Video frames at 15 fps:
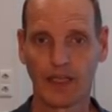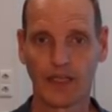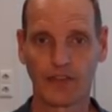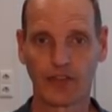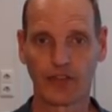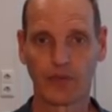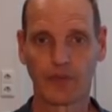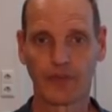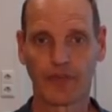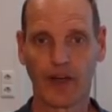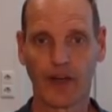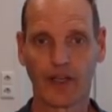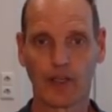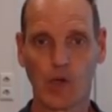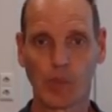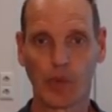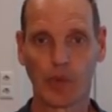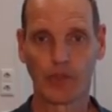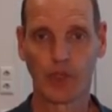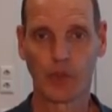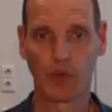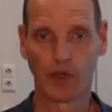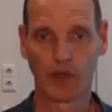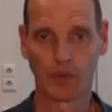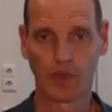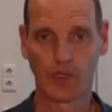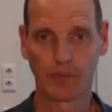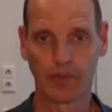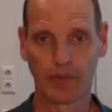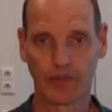So we find
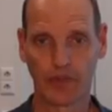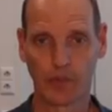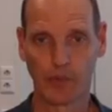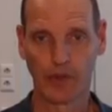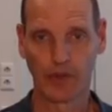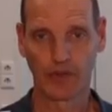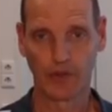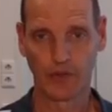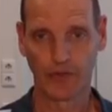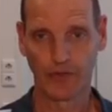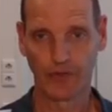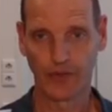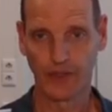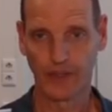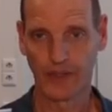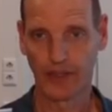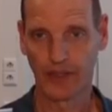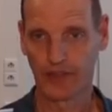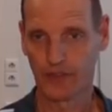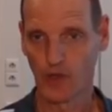0.011 plus 0.03 is